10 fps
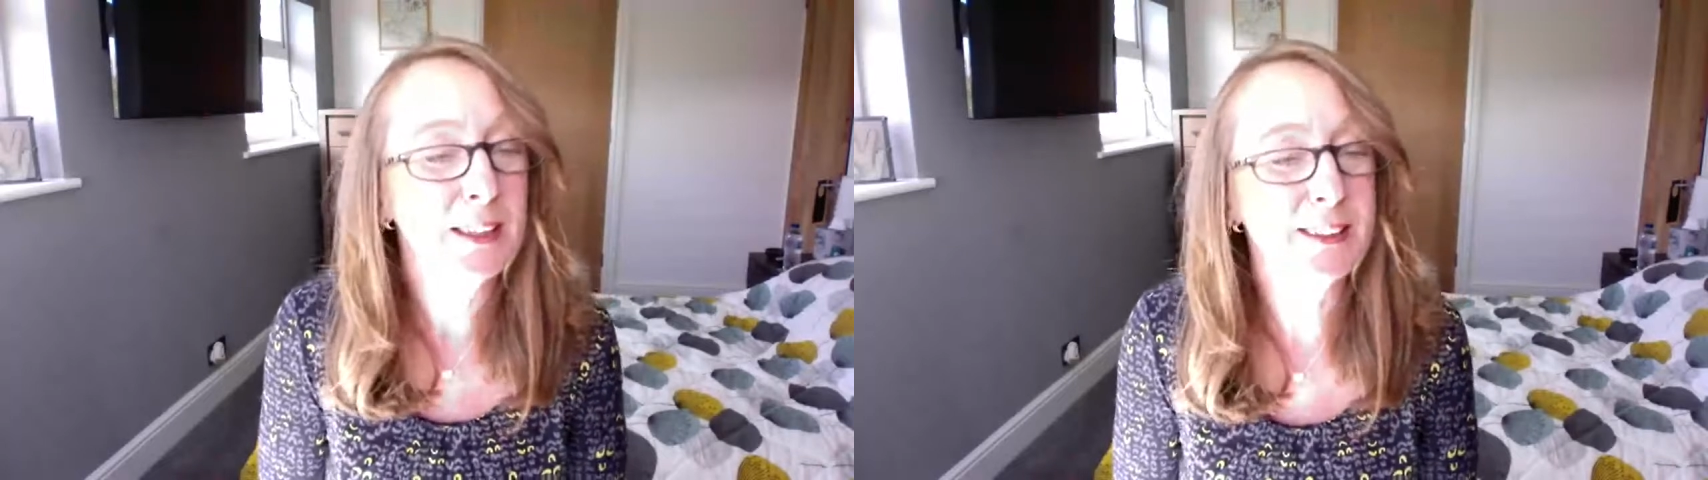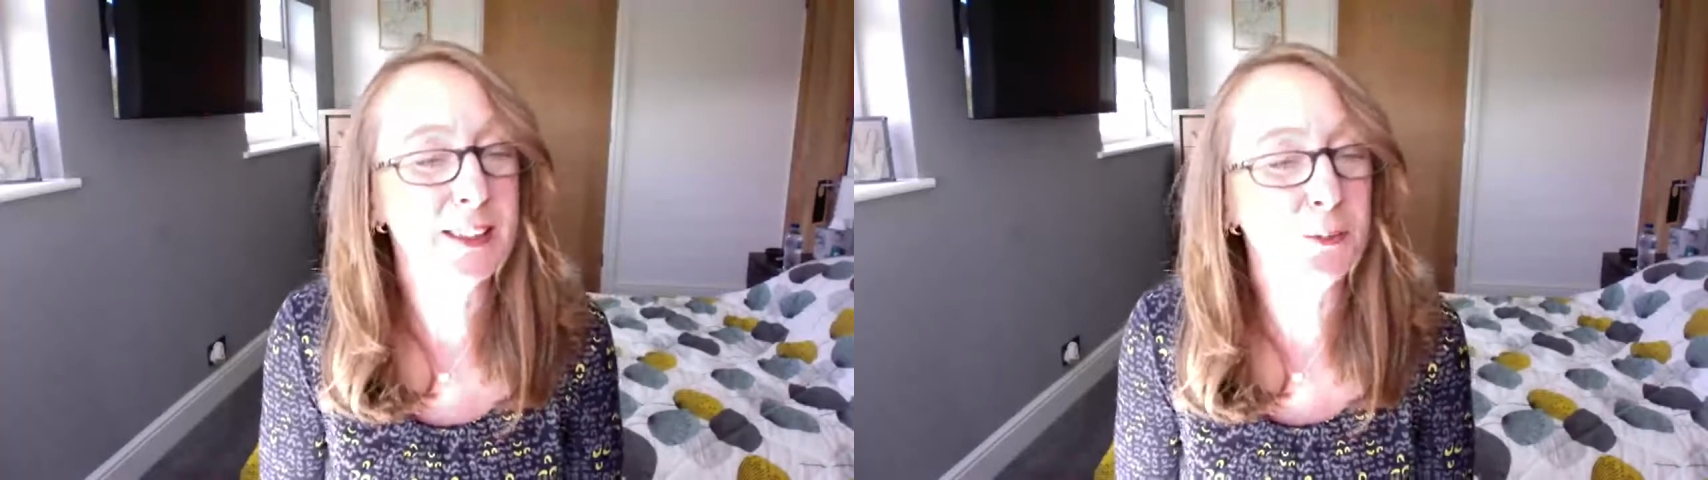
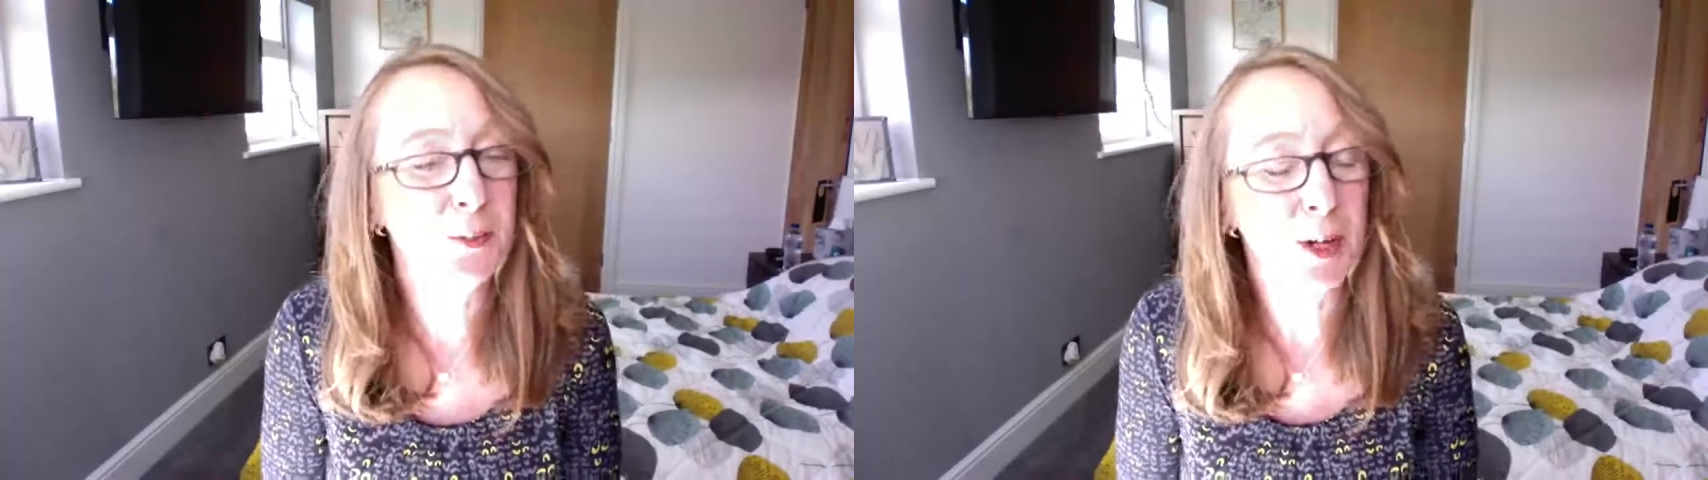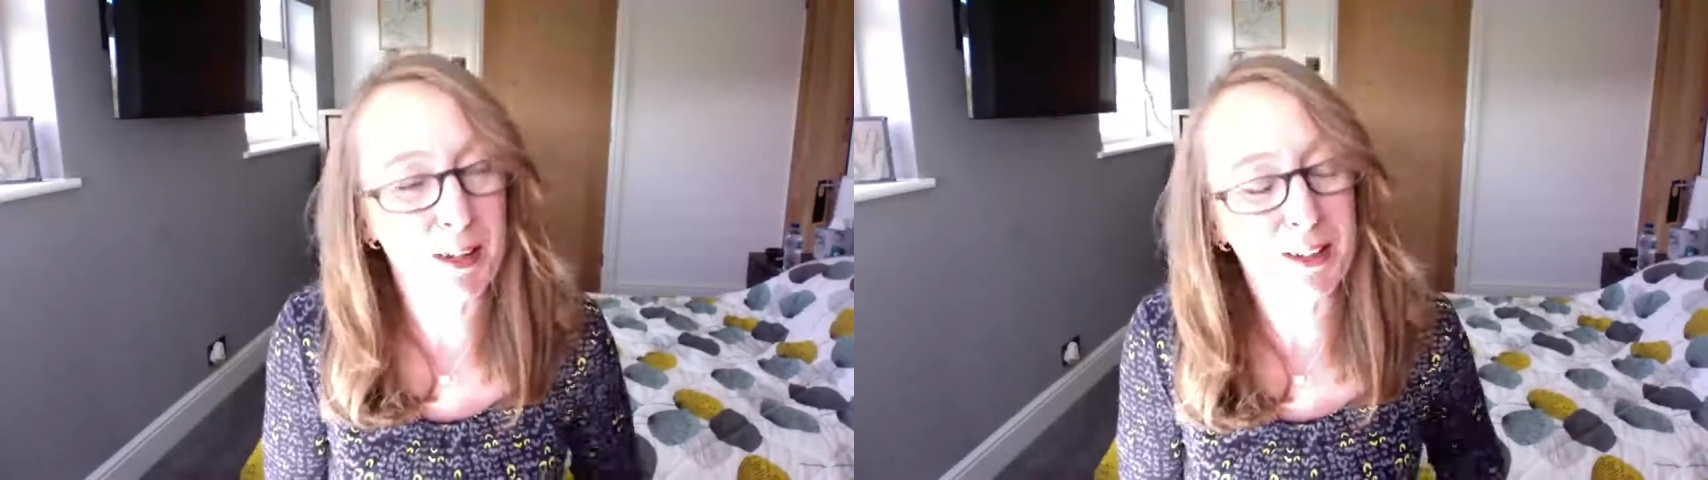
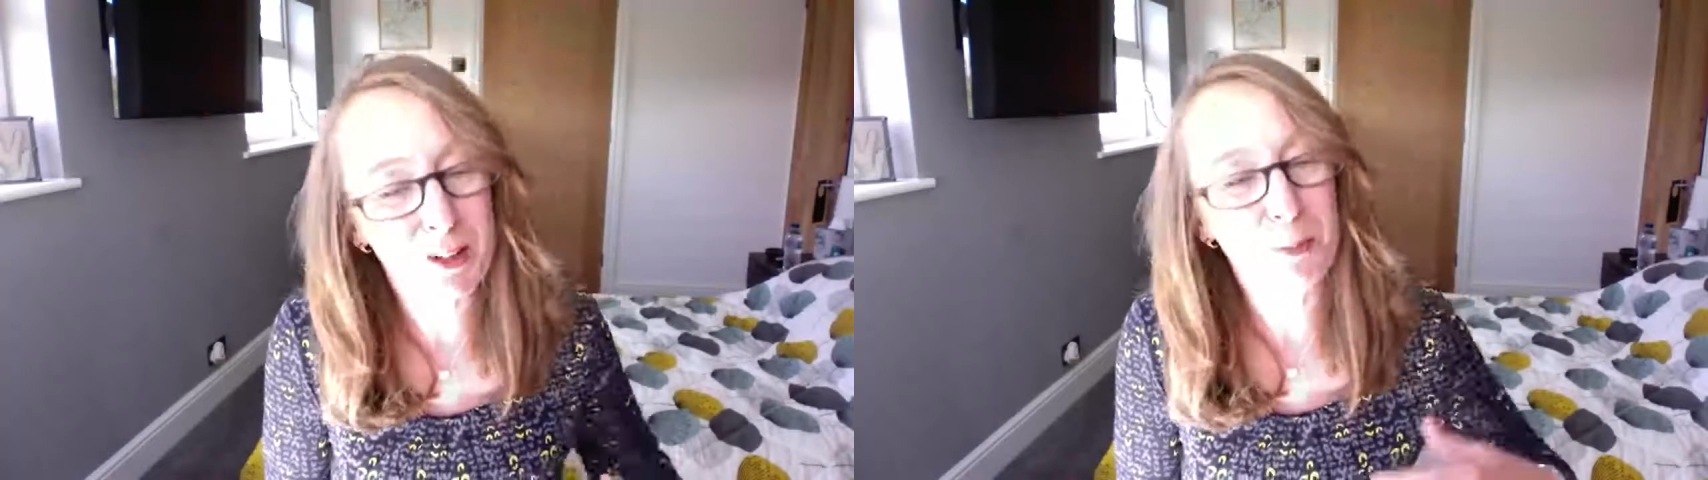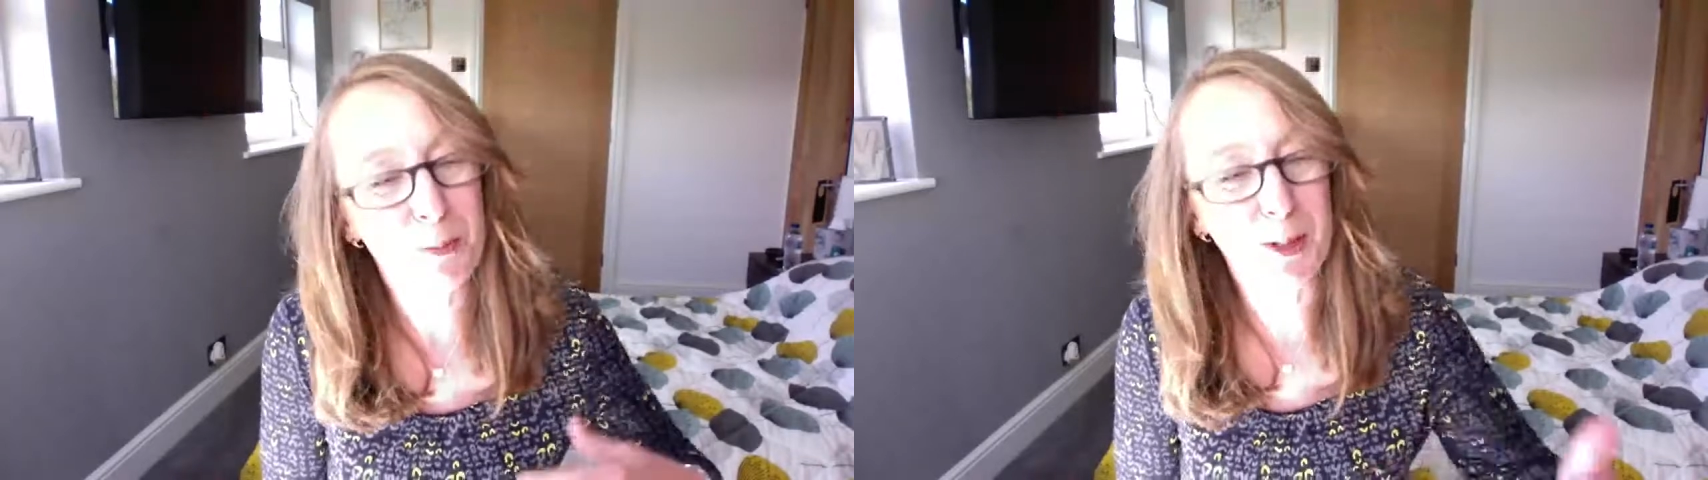So I
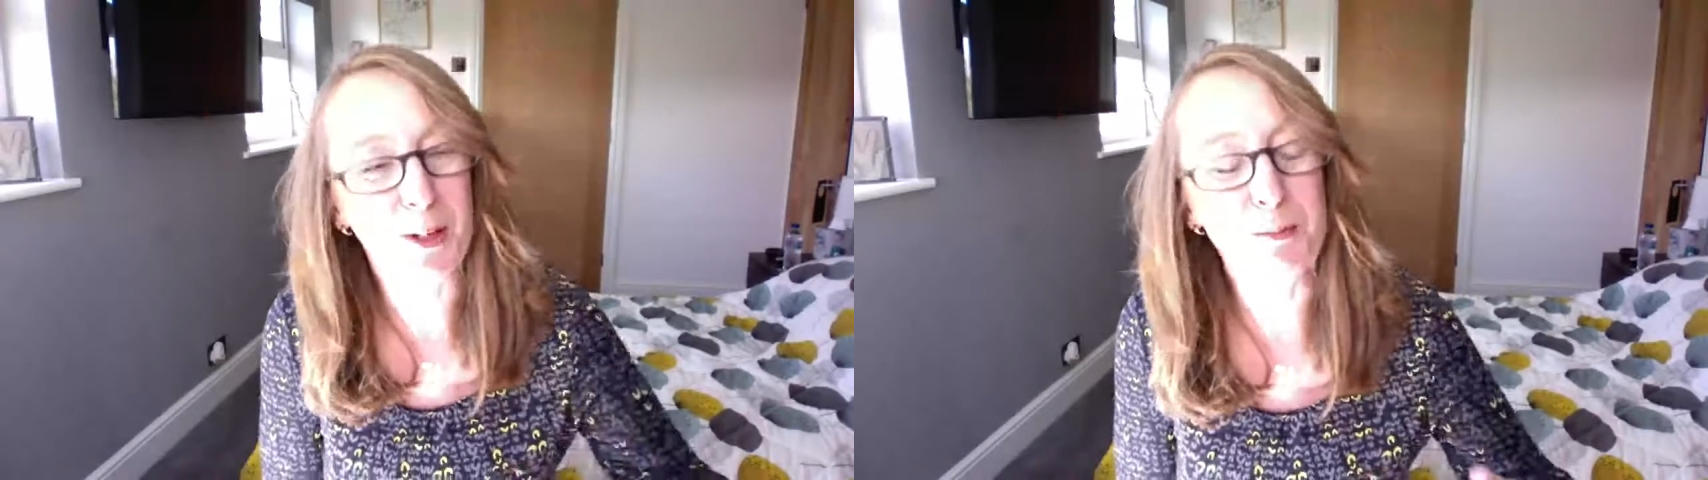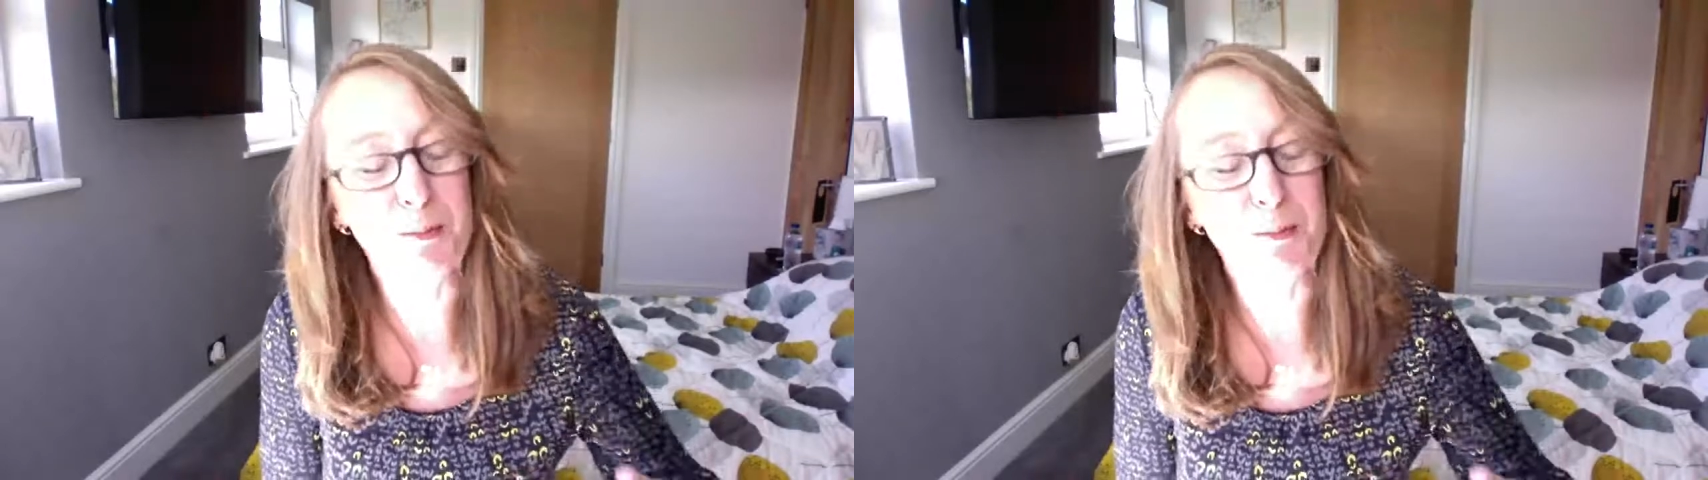know we're going to